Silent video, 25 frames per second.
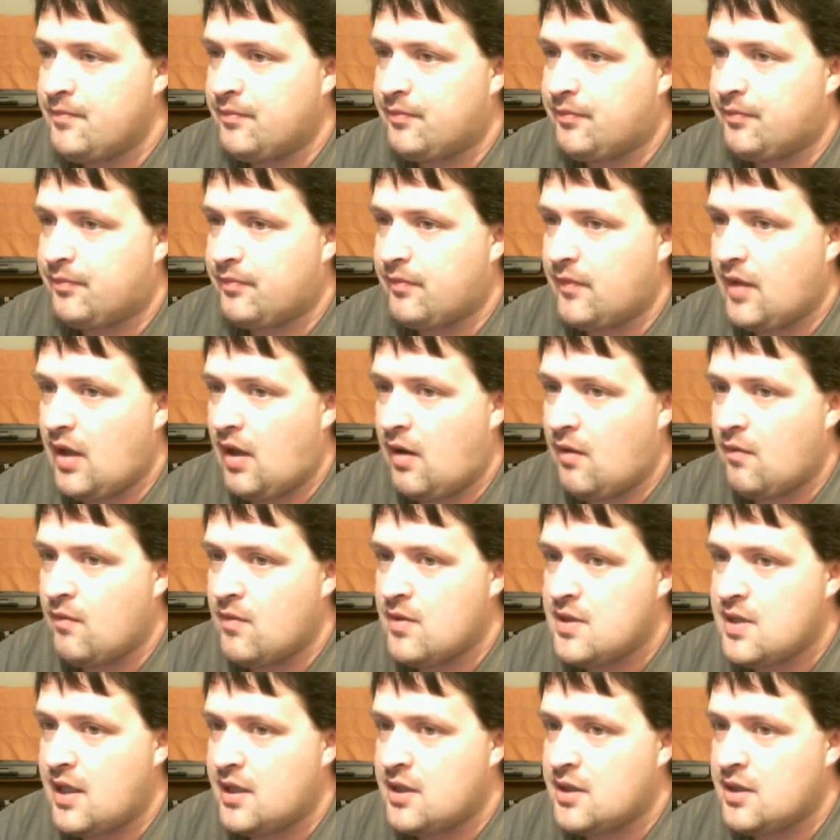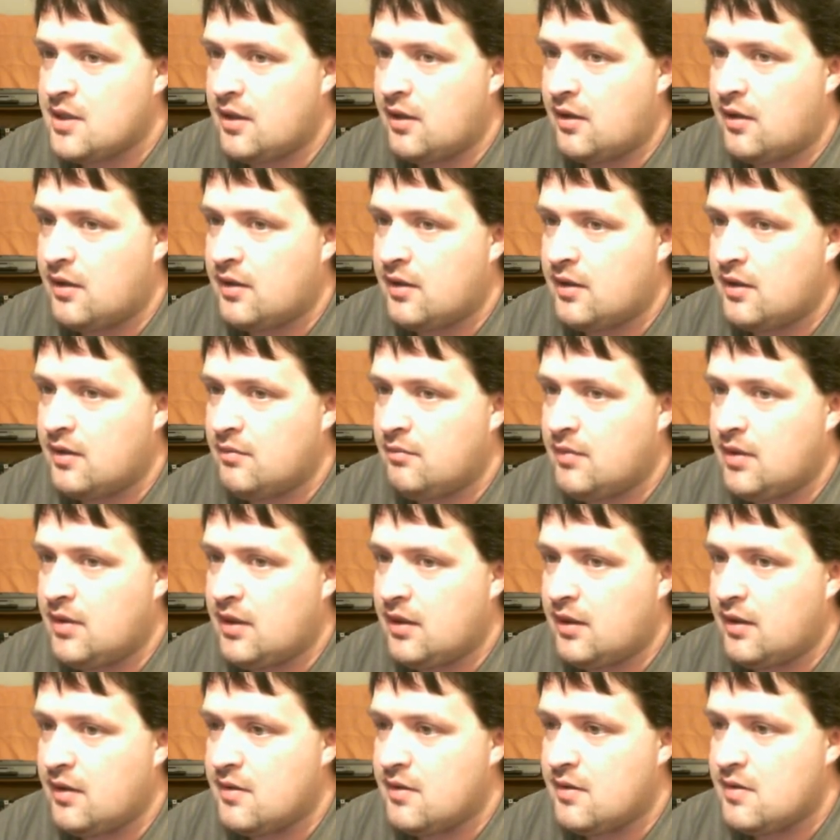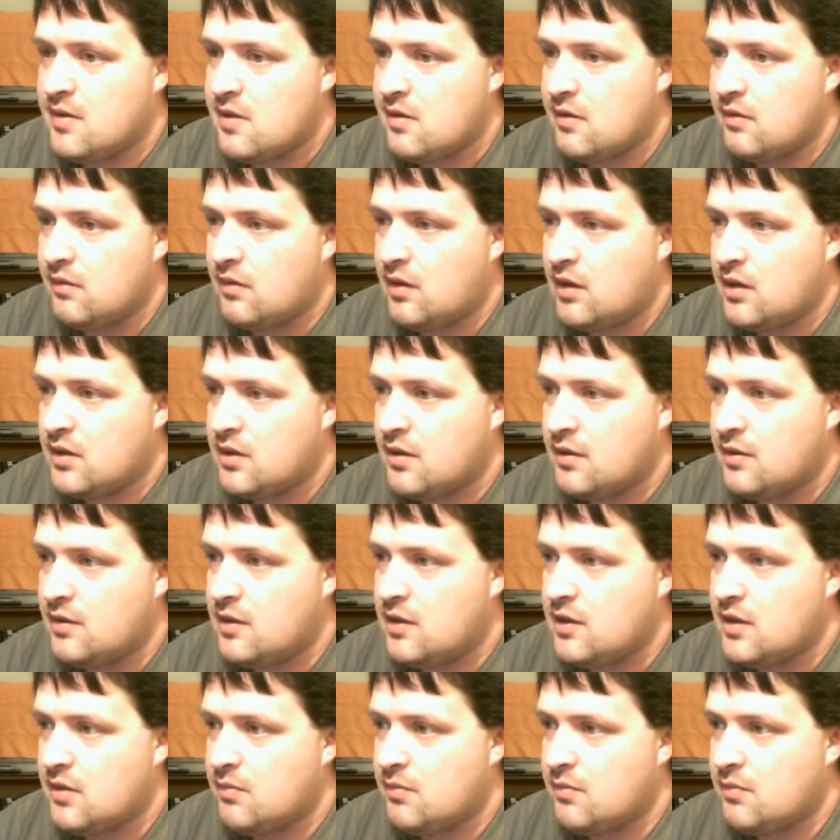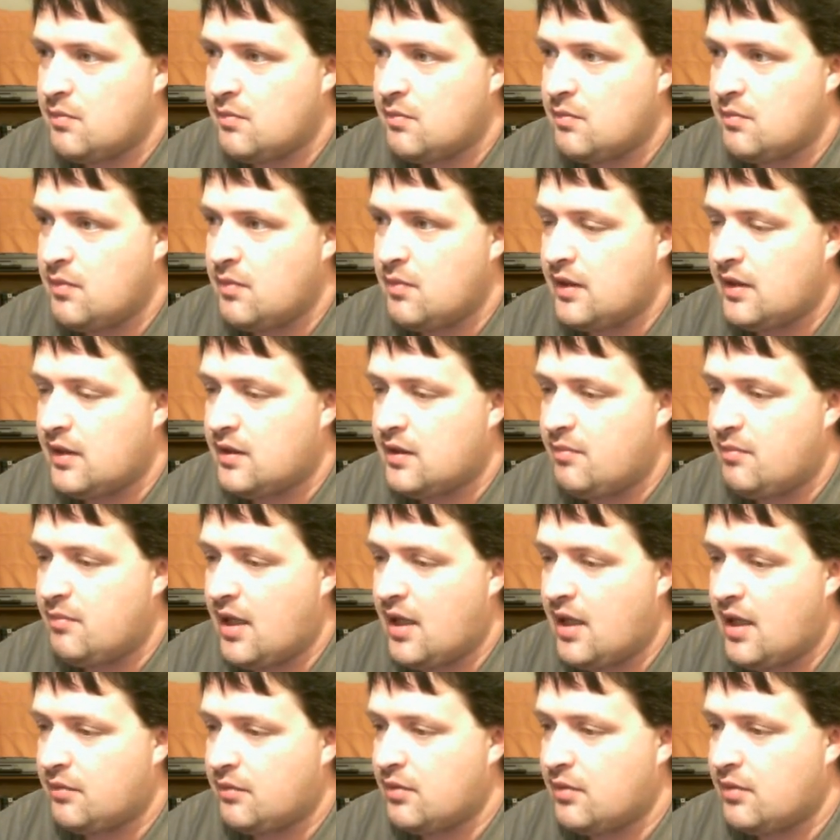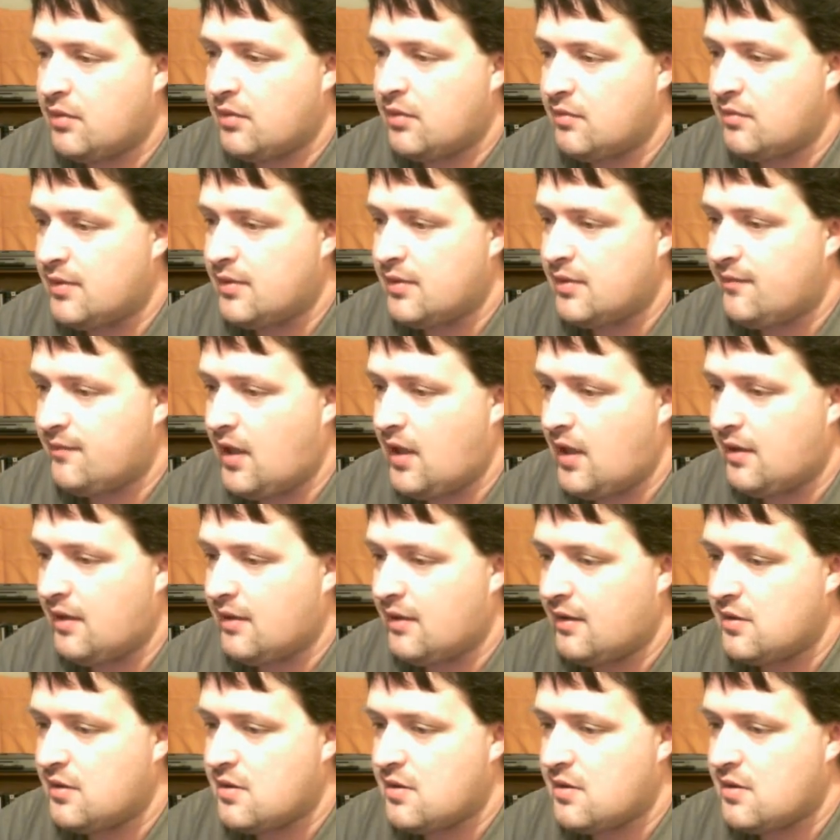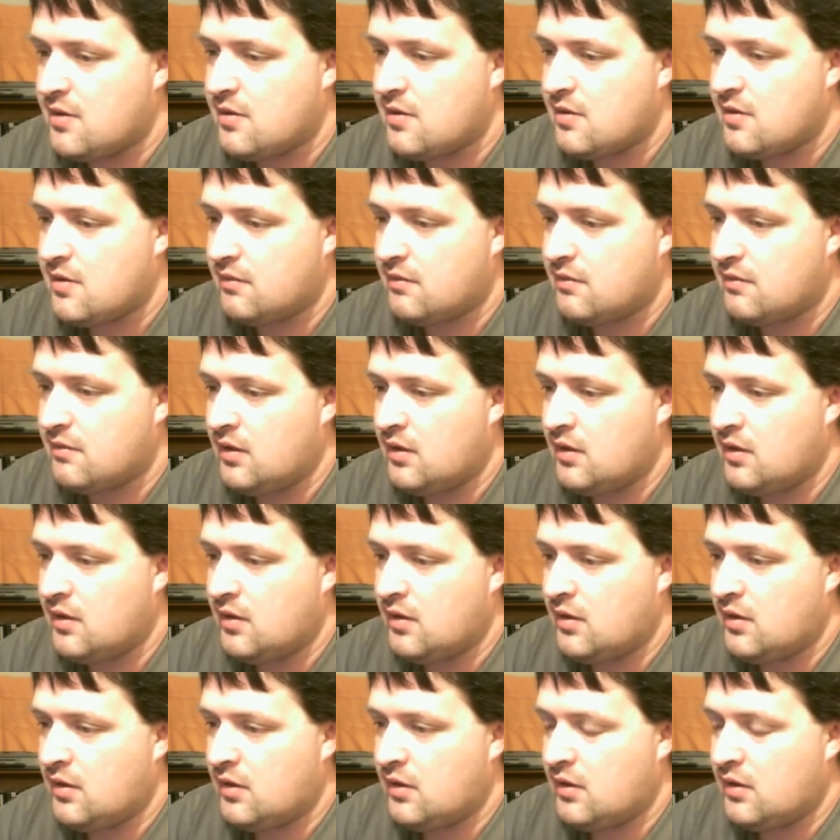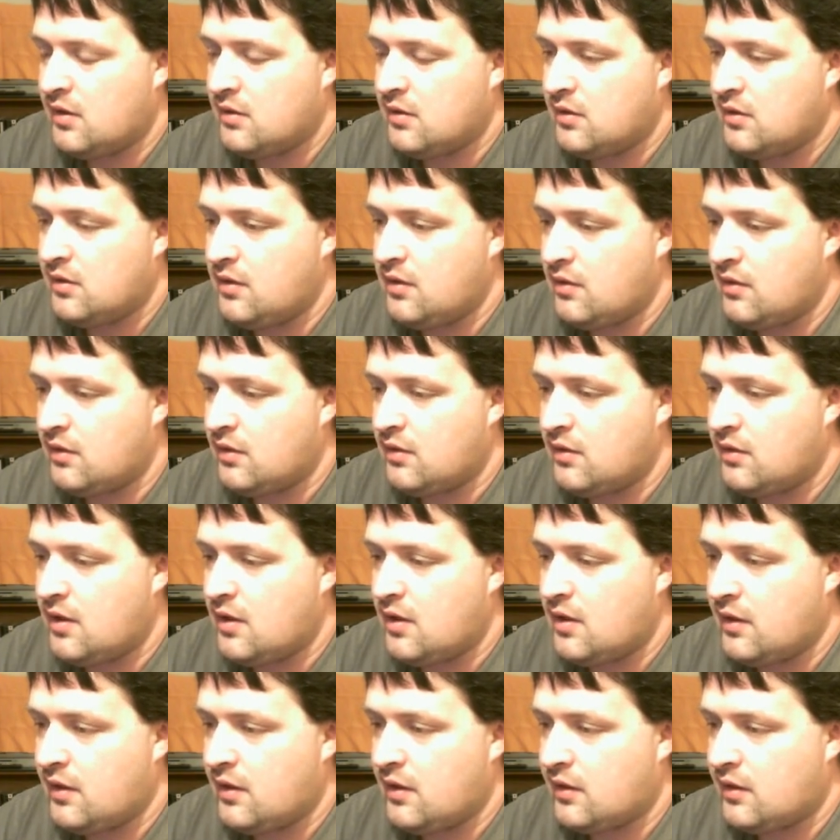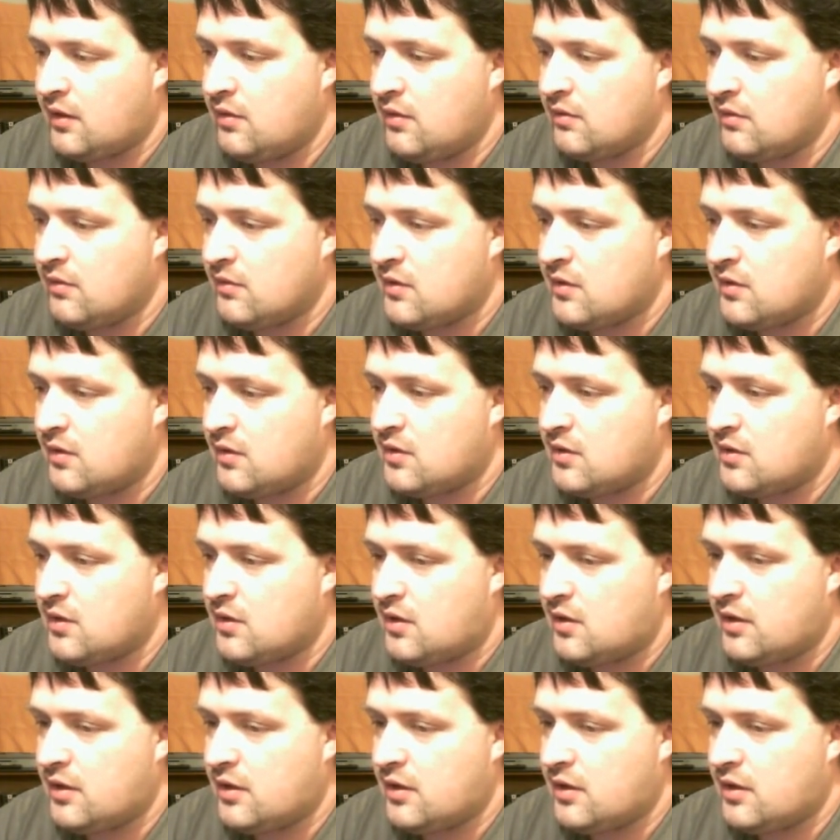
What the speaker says: I was actually on it a minute ago, so I should just be able to hit the back button, but if not, I'll just do another Google search on it.